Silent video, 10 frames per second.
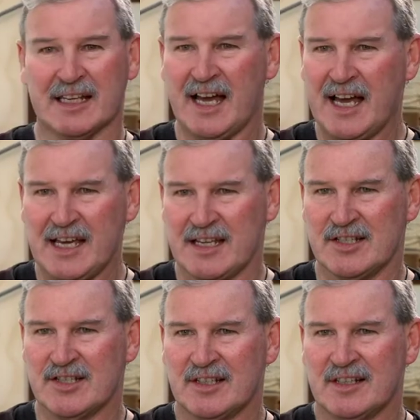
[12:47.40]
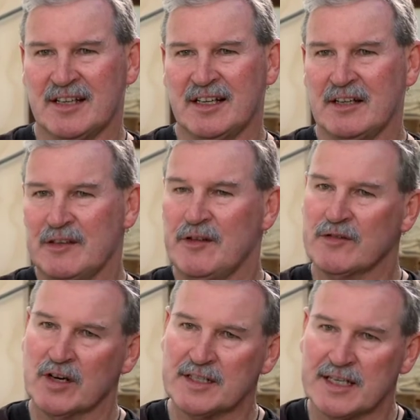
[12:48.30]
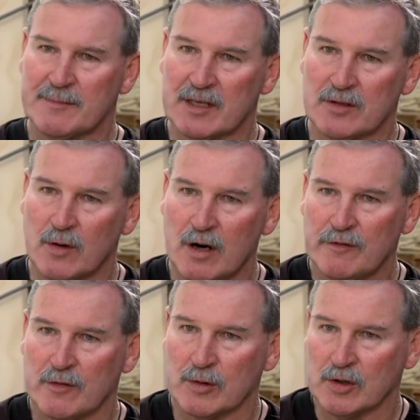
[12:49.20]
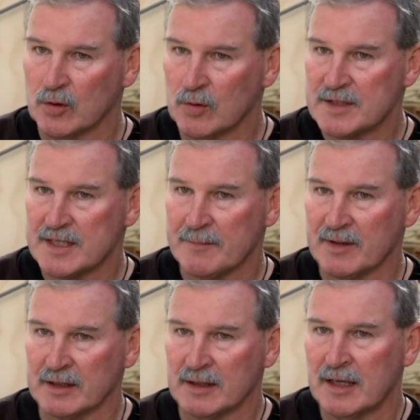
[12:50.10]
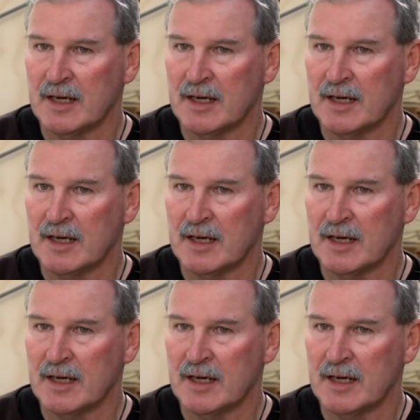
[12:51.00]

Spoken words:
the cage. If you've got something to offer, record something.